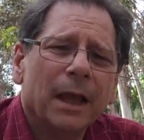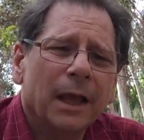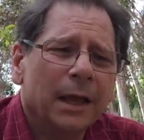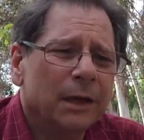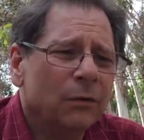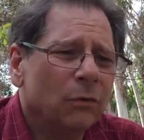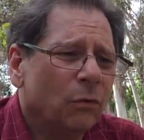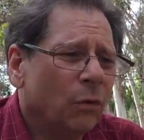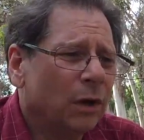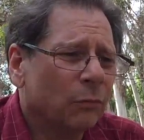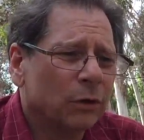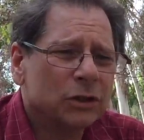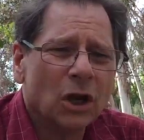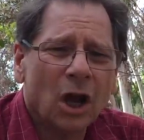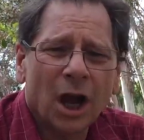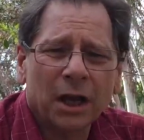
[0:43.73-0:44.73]
And when
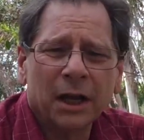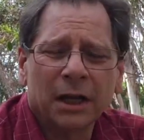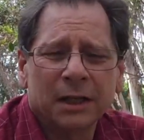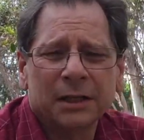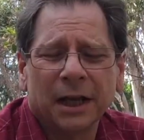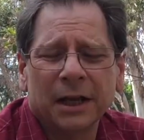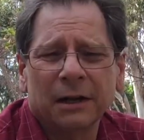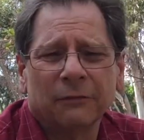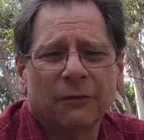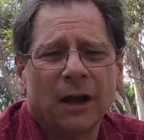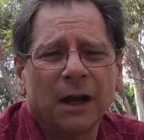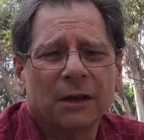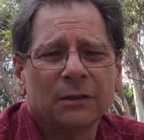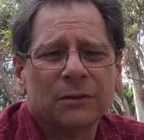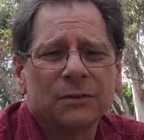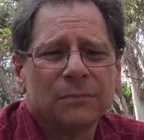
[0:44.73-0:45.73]
we're talking container
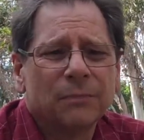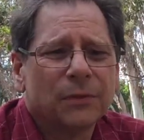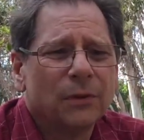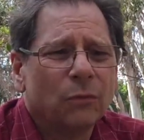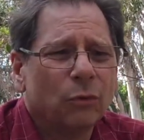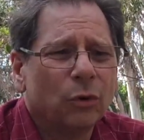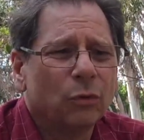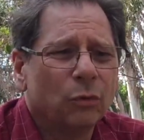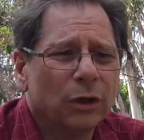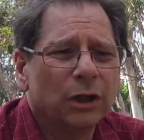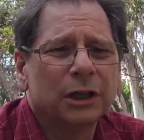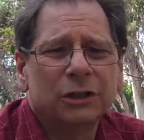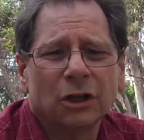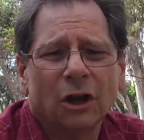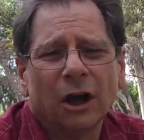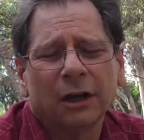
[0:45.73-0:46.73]
files, we're
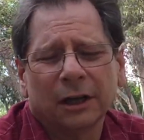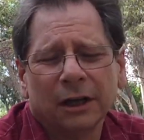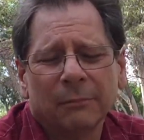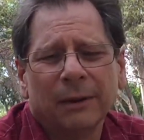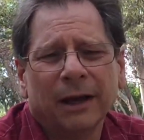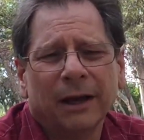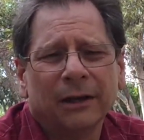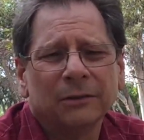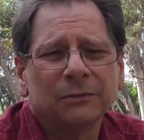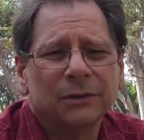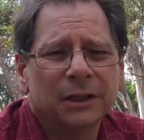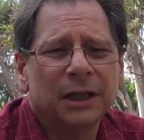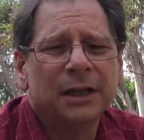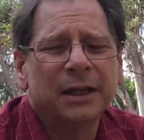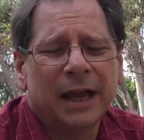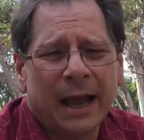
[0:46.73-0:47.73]
really talking about
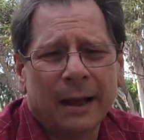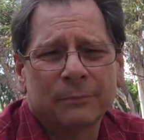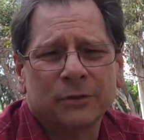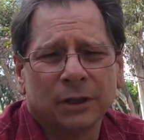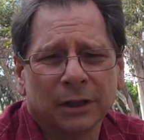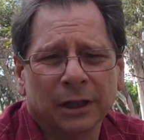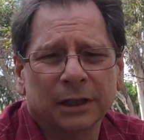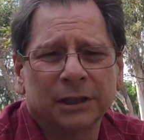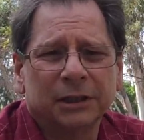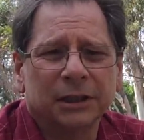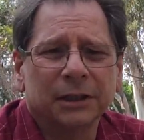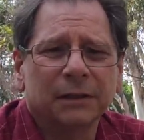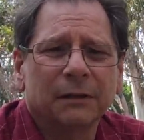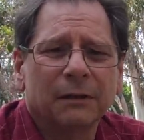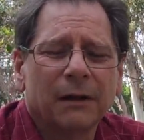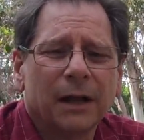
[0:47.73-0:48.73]
encapsulation.